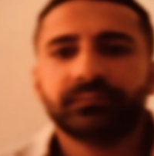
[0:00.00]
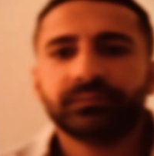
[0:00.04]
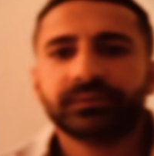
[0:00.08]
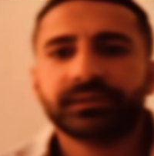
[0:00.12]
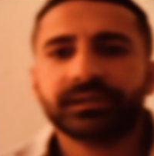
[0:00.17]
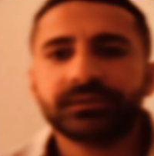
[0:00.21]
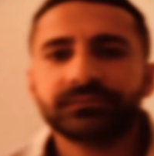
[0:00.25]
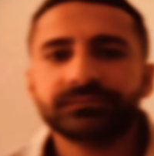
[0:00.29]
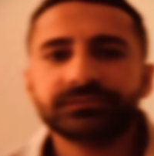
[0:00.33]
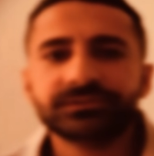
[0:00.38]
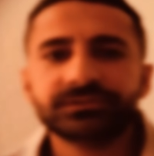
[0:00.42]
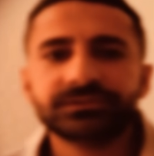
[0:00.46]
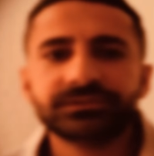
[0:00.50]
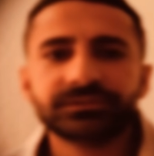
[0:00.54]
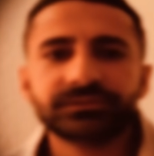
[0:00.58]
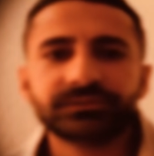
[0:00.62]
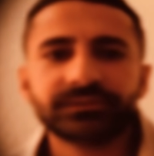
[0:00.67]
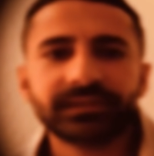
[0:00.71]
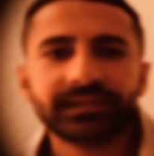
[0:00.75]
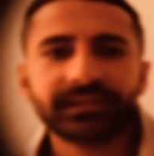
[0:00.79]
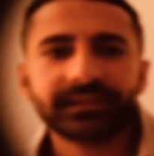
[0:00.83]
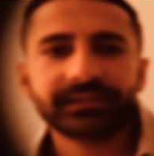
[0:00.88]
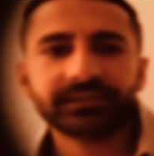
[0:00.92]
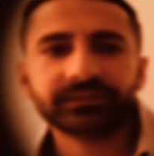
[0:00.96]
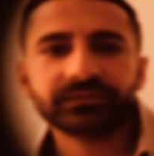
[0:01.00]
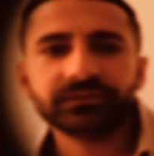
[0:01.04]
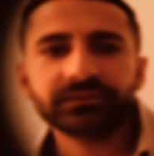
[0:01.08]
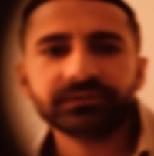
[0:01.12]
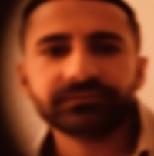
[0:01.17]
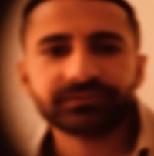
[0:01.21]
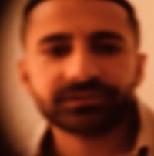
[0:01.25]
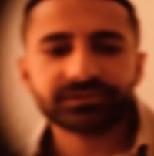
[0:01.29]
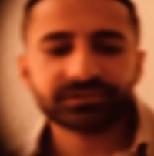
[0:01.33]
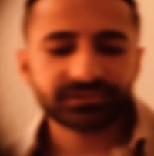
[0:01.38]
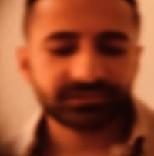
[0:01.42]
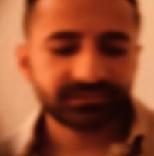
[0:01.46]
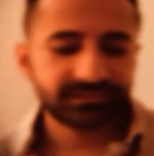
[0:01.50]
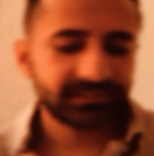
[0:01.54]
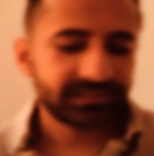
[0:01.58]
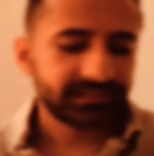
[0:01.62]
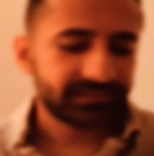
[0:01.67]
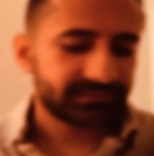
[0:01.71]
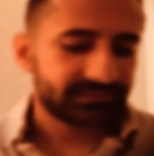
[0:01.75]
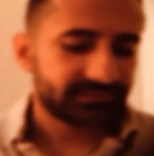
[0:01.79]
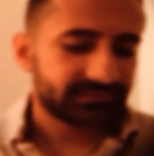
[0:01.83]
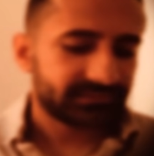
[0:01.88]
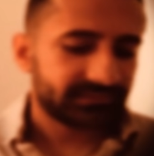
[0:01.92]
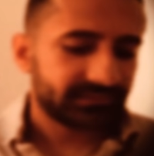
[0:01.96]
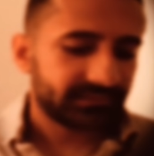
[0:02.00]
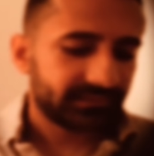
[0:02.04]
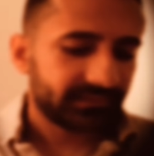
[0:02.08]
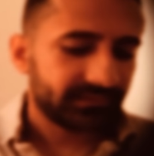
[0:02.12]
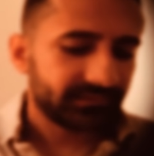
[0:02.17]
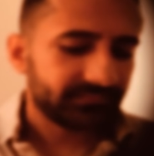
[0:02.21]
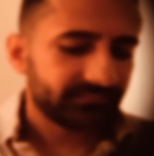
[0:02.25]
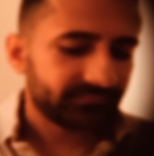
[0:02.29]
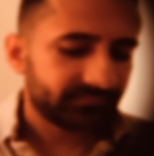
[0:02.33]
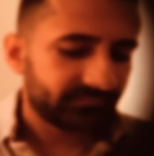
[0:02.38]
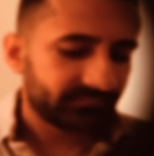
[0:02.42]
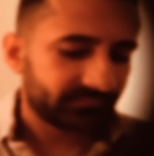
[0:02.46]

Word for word: we're going to do a colour vision test now.